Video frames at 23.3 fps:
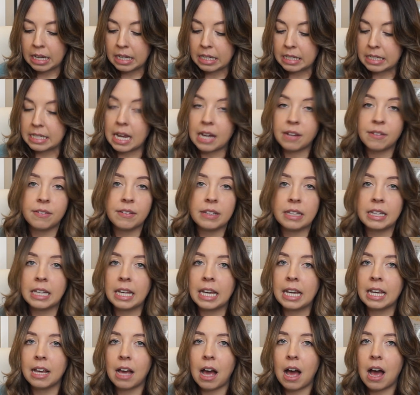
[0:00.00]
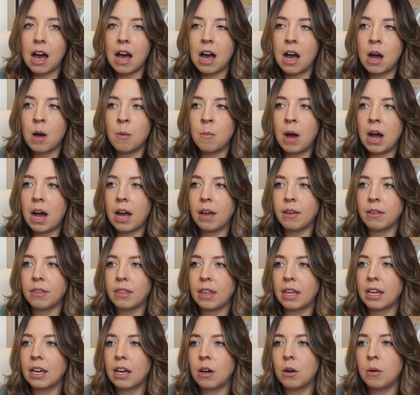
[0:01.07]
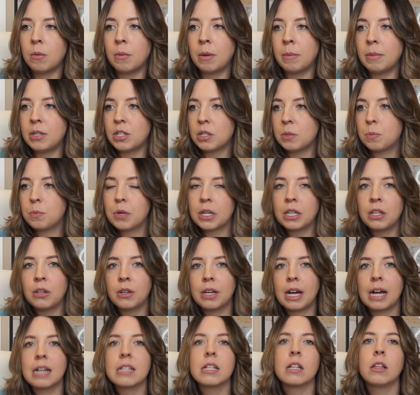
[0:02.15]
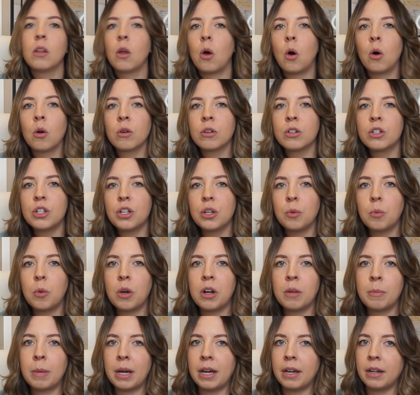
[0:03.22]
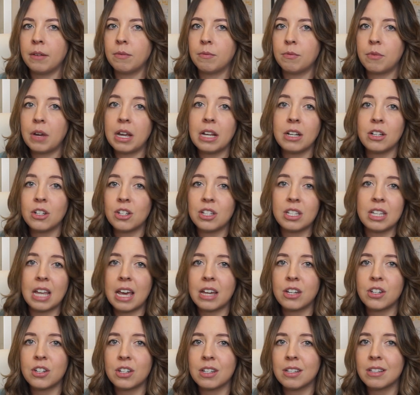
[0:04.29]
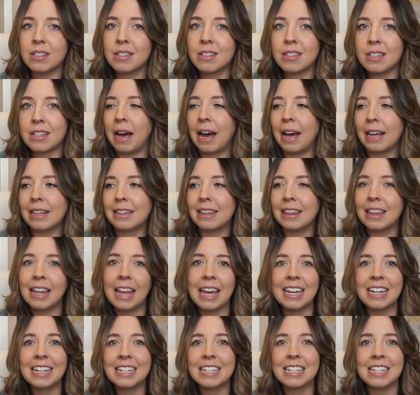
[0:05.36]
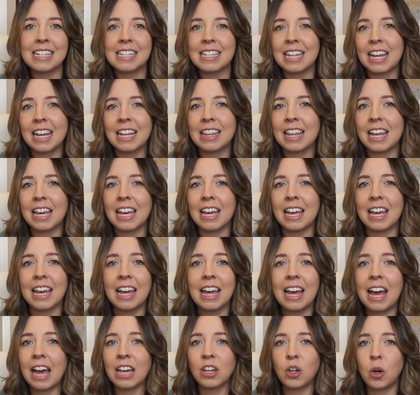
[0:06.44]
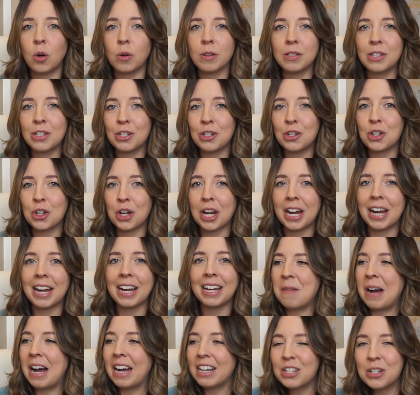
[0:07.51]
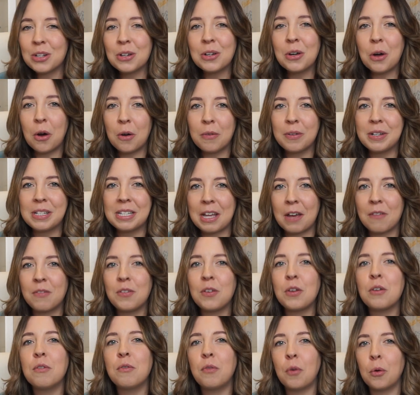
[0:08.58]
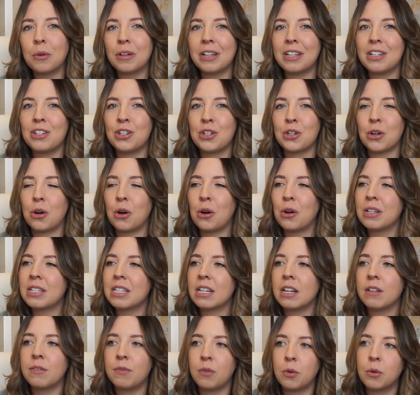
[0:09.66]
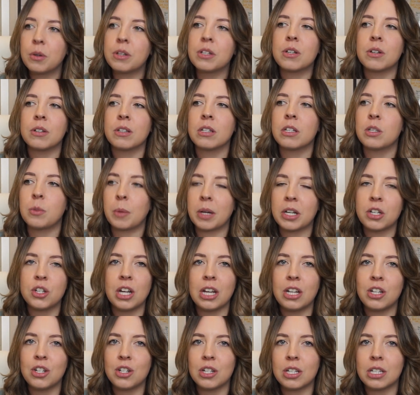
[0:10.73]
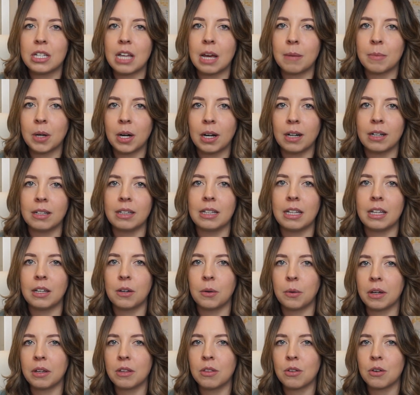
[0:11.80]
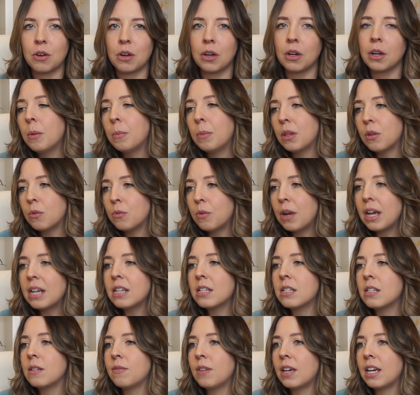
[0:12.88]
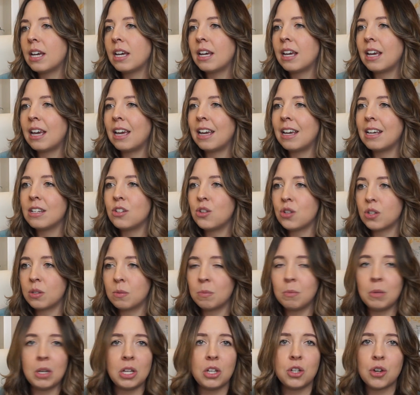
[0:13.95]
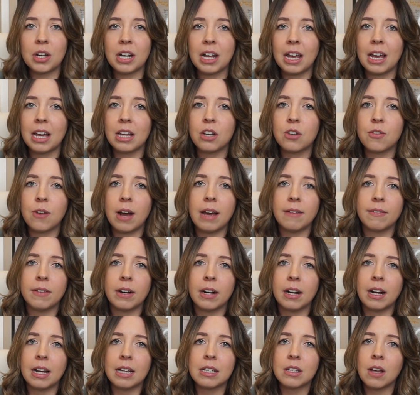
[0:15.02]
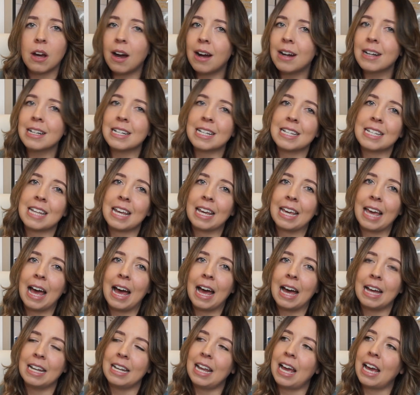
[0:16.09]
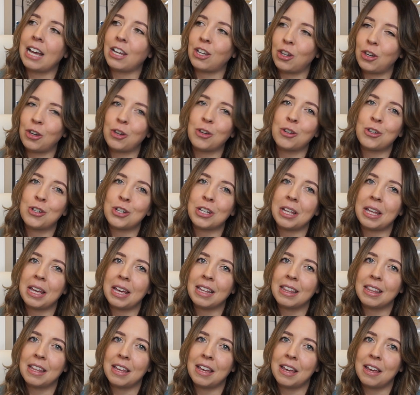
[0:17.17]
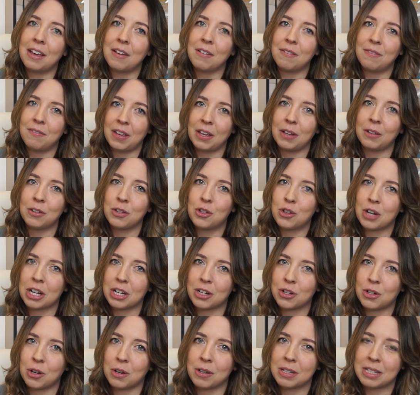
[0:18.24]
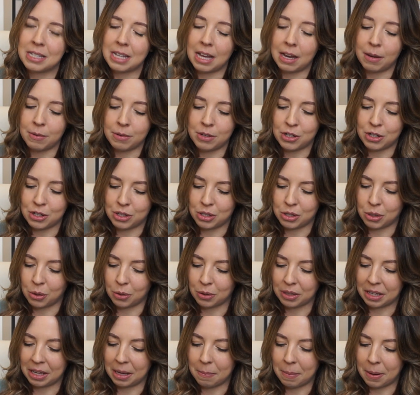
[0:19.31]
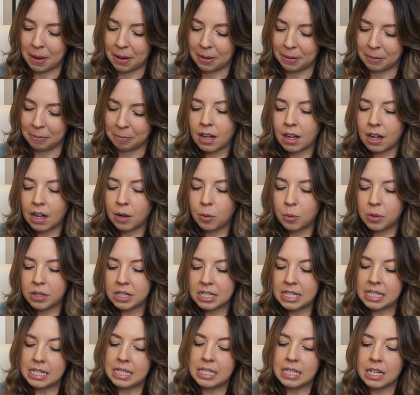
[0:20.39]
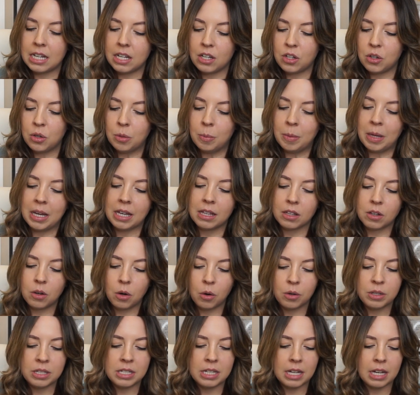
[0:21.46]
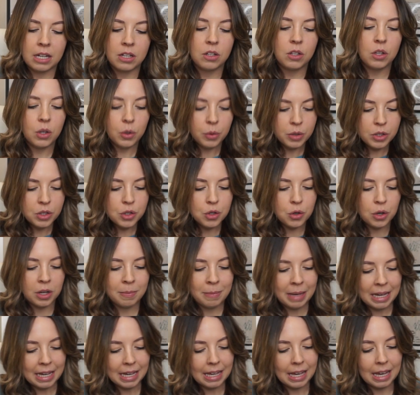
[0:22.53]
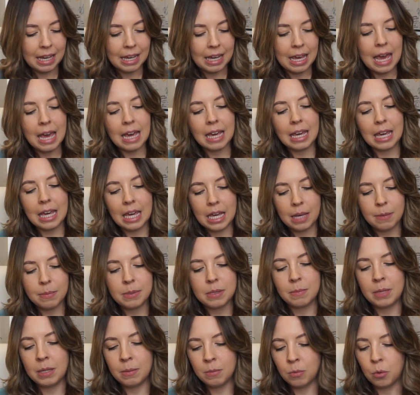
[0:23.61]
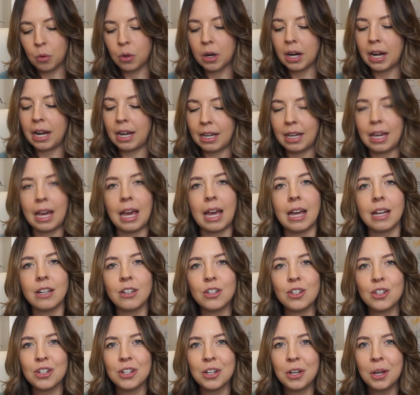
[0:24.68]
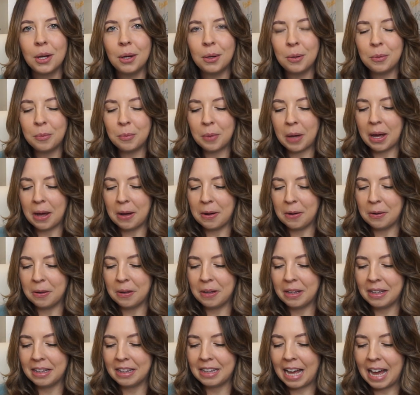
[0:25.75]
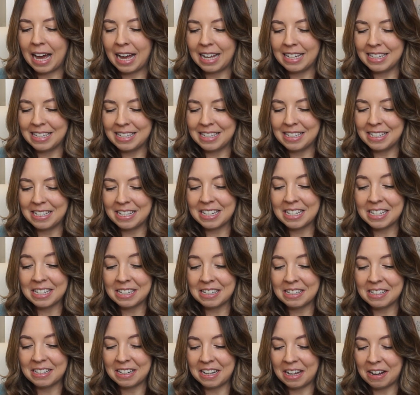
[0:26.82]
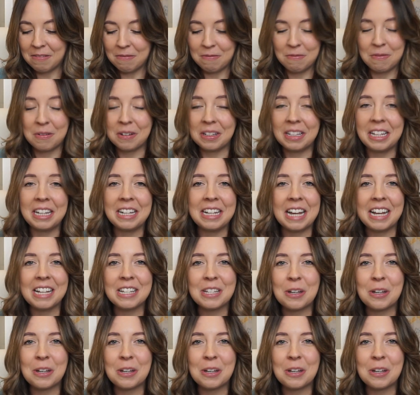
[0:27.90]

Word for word: definitely. Um, I think I'll maybe just bring you guys along to one of my range sessions. I'd like to say that I concentrate. I do obviously a few focus shots and I focus on the swing changes that I'm currently going through, but the rest of it is just me trying to hit driver as hard as I can and usually the failed trick shots that I was just talking about. I want to see you make the content you enjoy making, it keeps me more engaged. Well, that's just a really nice